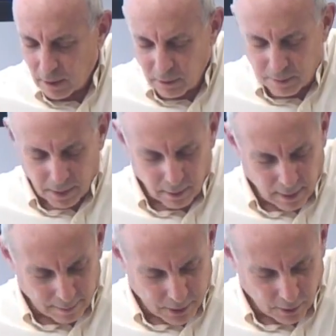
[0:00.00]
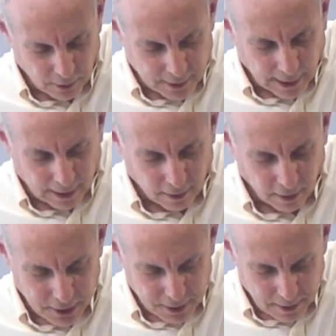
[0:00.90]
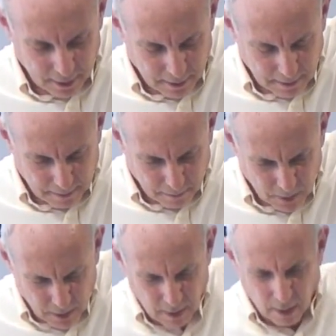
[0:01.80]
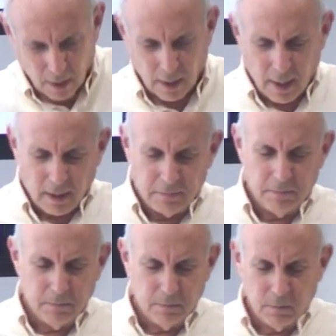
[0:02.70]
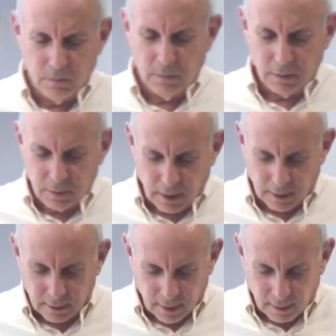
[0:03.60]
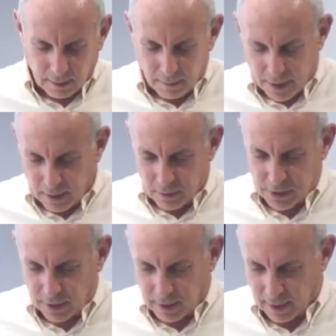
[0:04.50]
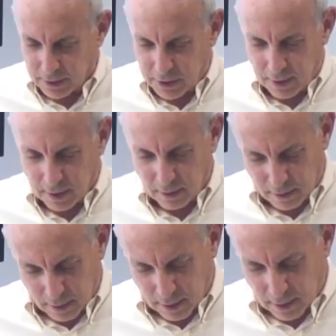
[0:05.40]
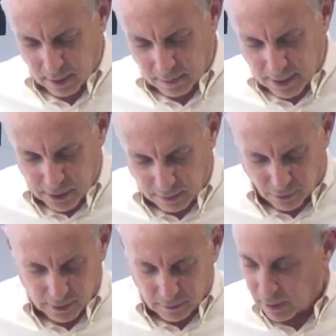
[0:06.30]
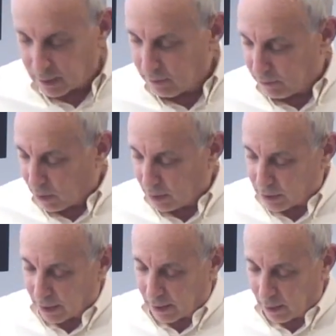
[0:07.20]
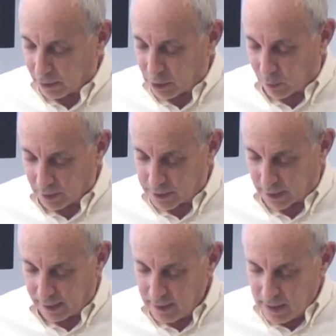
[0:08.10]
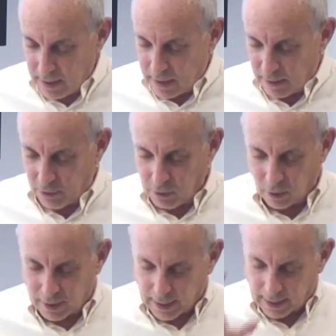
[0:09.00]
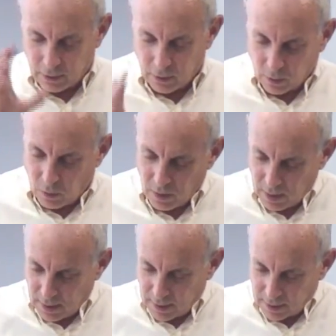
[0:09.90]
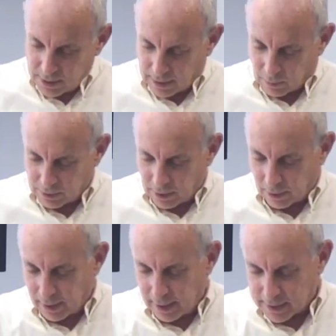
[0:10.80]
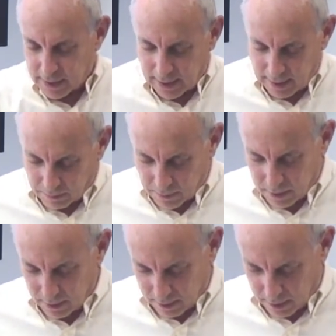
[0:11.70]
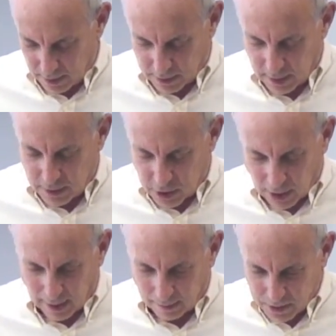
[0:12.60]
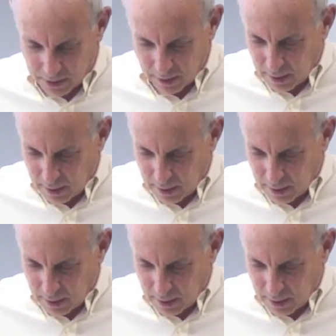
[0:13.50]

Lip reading: you've been absolutely tireless. And MB, who's sitting next to you, an amazing friend of ours. I also want to say, if you look at who this secretary has named to these key jobs,